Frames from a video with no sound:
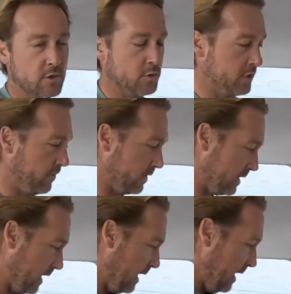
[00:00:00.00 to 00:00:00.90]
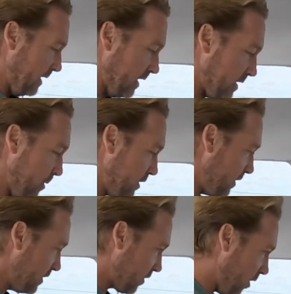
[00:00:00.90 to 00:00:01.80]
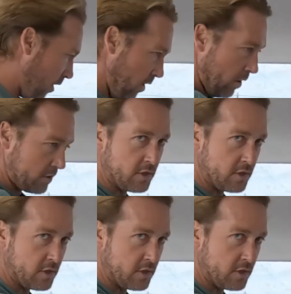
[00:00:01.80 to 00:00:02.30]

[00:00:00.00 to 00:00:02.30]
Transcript: Huge difference. Kelsey mentioned these are all